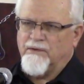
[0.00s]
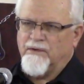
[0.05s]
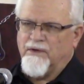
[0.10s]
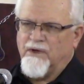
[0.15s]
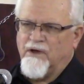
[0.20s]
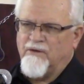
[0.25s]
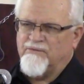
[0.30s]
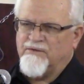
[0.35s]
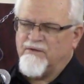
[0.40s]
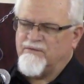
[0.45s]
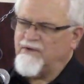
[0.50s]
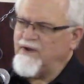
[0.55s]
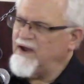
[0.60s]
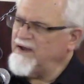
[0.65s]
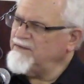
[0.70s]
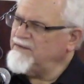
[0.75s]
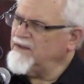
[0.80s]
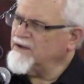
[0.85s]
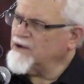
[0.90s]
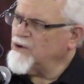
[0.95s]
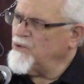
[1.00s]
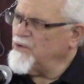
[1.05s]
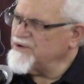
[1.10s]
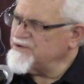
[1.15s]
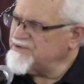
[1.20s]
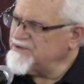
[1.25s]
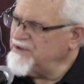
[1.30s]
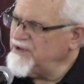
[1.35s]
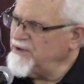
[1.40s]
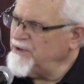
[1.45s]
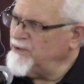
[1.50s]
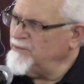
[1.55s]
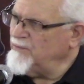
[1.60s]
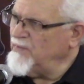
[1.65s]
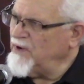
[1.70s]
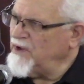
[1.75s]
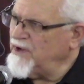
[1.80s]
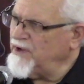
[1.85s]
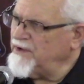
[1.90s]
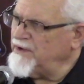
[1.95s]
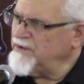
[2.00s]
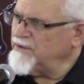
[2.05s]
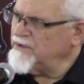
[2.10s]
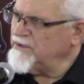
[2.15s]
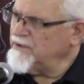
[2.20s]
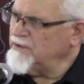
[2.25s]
Have you ever had that question in your mind?